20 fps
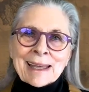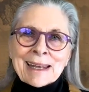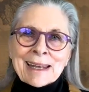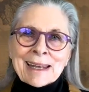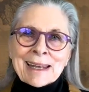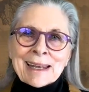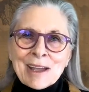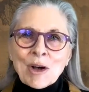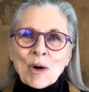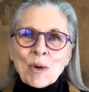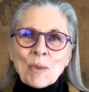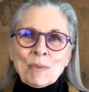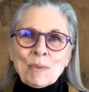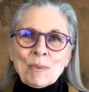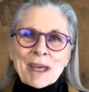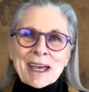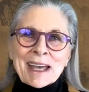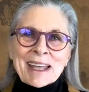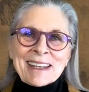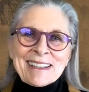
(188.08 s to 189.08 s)
And I
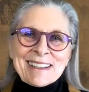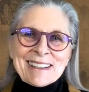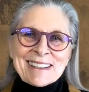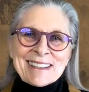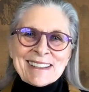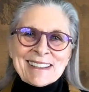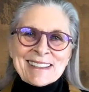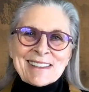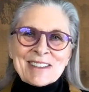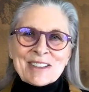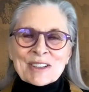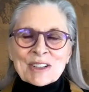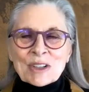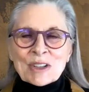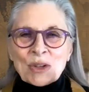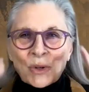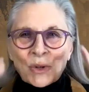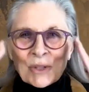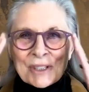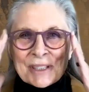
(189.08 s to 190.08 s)
hope that in
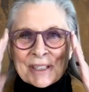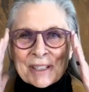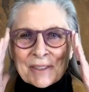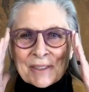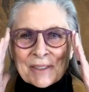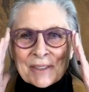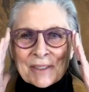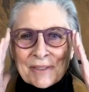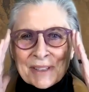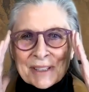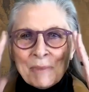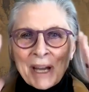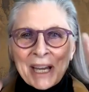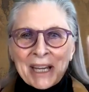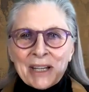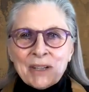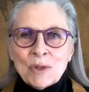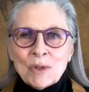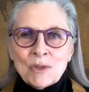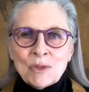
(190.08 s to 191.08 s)
the course of this
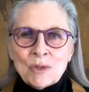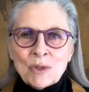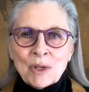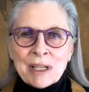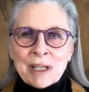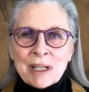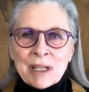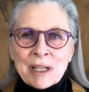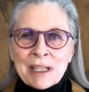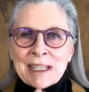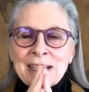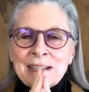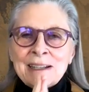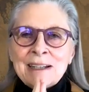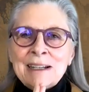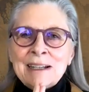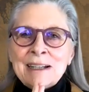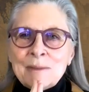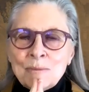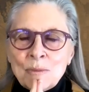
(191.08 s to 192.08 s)
micro
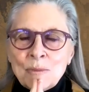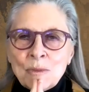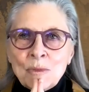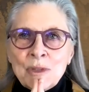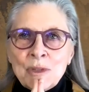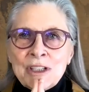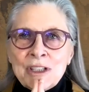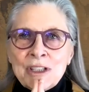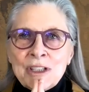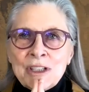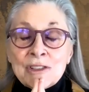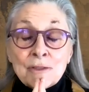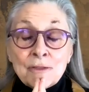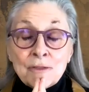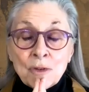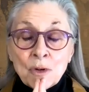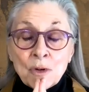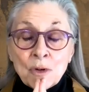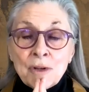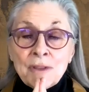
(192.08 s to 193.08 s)
training, which is
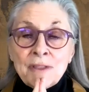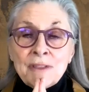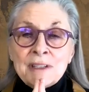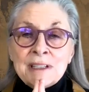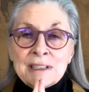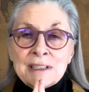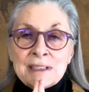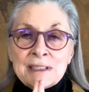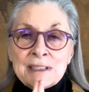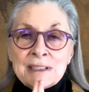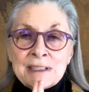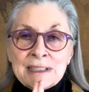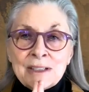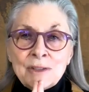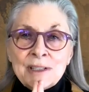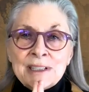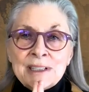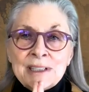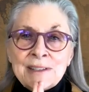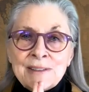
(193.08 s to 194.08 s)
the fourth in a
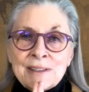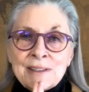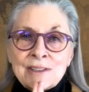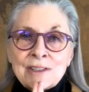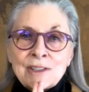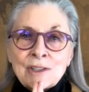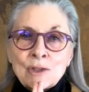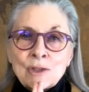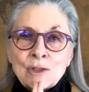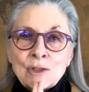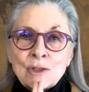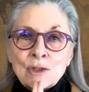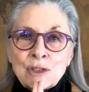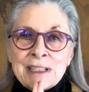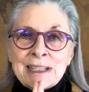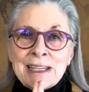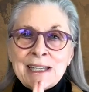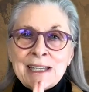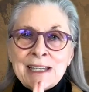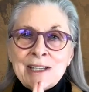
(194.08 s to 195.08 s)
series in the
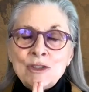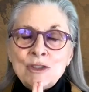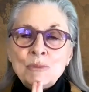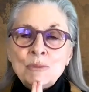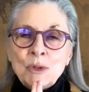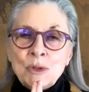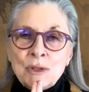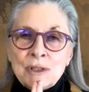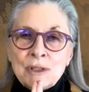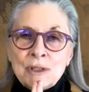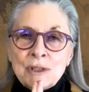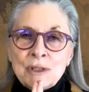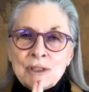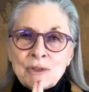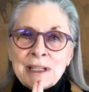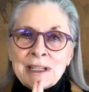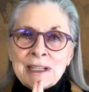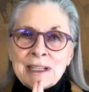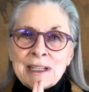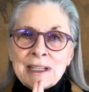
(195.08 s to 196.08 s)
socially engaged Buddhist
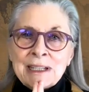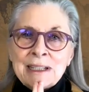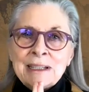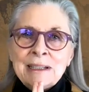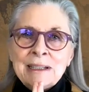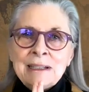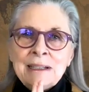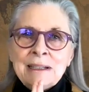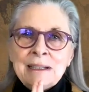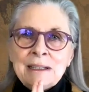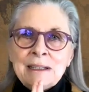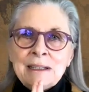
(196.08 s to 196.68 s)
training,